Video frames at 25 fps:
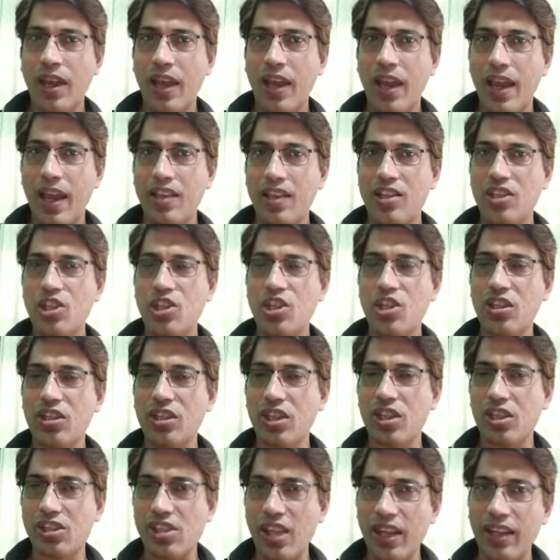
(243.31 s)
And
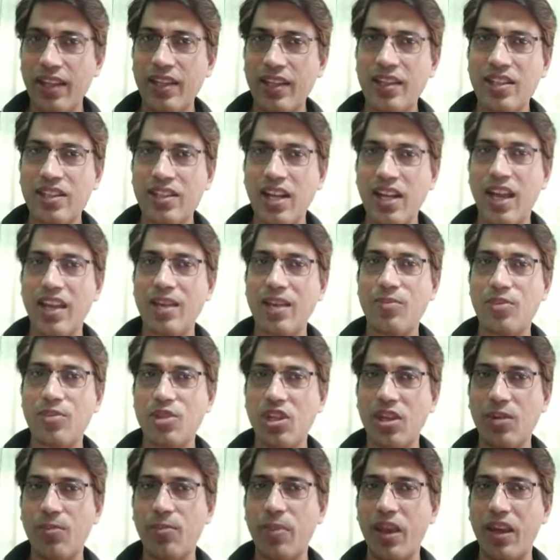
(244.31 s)
the second time
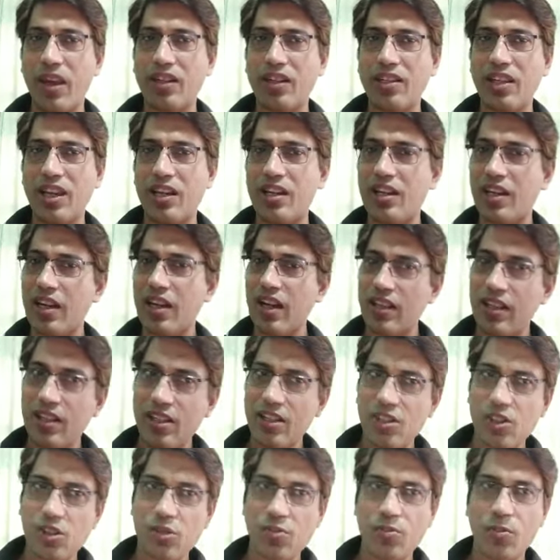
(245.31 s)
she baked yet
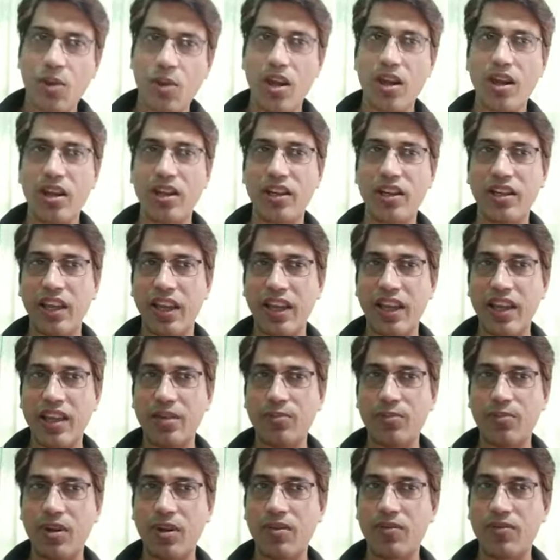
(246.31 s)
another smaller
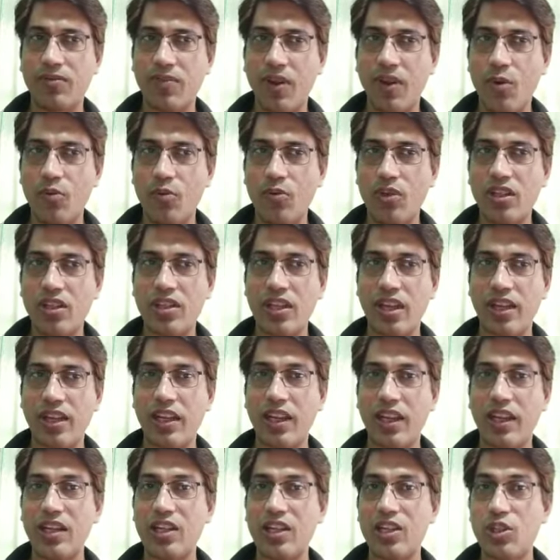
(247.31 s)
cake, but found it
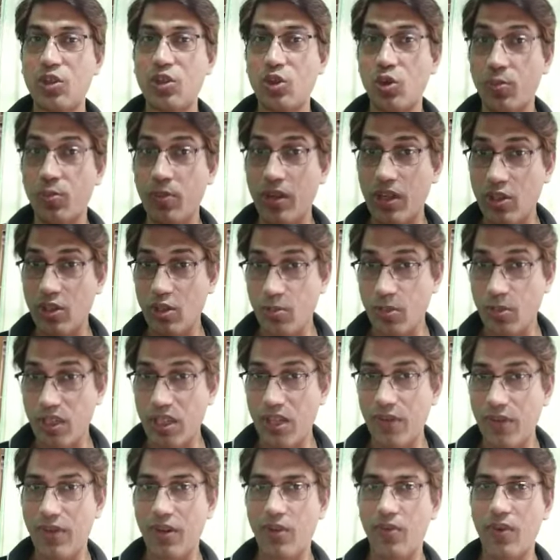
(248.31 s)
again too big to be
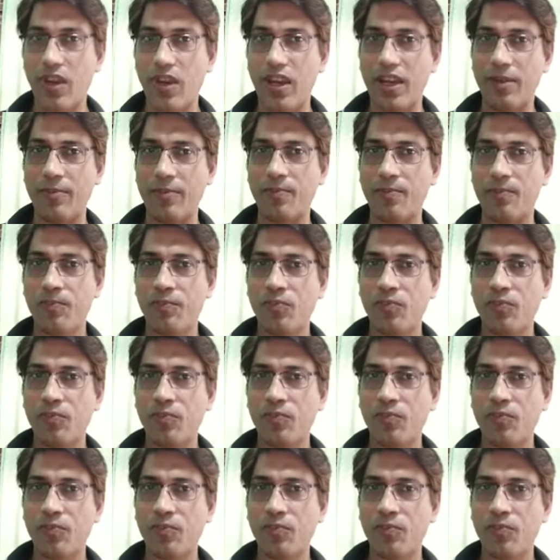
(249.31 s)
given away.